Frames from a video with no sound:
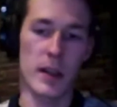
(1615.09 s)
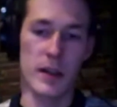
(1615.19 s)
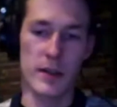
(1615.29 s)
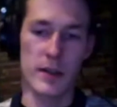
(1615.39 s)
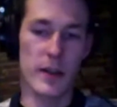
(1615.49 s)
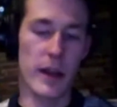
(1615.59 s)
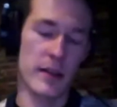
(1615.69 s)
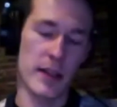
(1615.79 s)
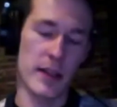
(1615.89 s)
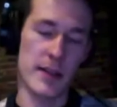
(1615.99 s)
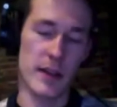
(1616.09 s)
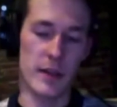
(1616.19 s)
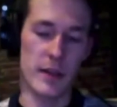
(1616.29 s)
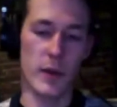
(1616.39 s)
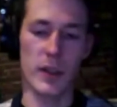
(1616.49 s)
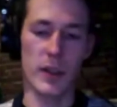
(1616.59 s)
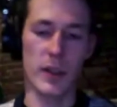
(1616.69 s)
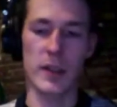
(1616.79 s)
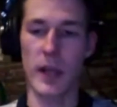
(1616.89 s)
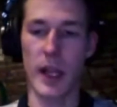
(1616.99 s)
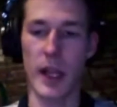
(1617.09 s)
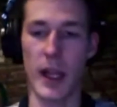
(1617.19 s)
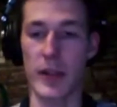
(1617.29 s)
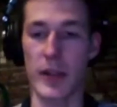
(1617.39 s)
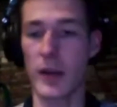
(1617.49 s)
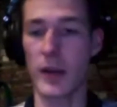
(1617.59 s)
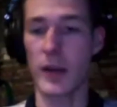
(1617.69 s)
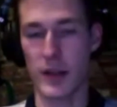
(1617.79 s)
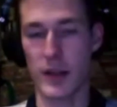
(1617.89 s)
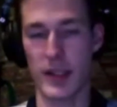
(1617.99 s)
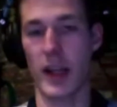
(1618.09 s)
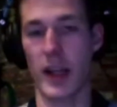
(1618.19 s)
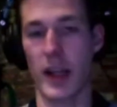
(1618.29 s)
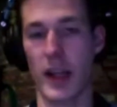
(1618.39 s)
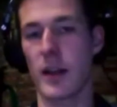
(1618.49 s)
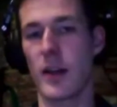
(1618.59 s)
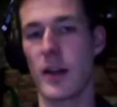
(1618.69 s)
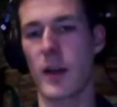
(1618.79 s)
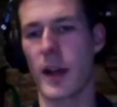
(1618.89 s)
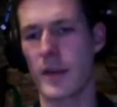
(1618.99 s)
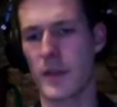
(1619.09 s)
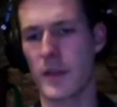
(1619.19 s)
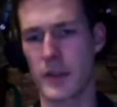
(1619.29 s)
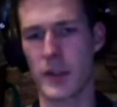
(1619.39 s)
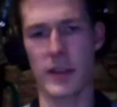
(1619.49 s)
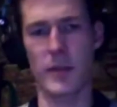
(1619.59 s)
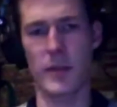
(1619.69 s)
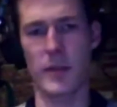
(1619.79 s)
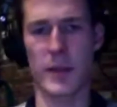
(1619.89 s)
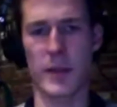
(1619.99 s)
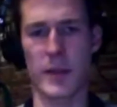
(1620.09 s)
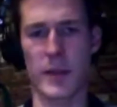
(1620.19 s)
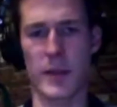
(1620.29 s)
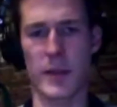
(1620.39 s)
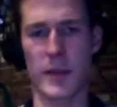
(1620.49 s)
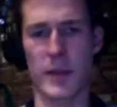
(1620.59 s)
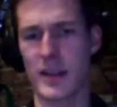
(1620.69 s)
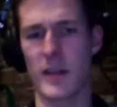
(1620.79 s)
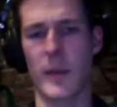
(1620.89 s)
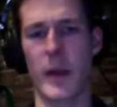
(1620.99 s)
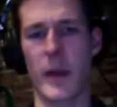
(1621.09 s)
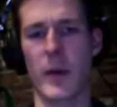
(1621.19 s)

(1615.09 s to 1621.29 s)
so that that's obviously important too and you have a skill set whereas if you're just a business person and i think this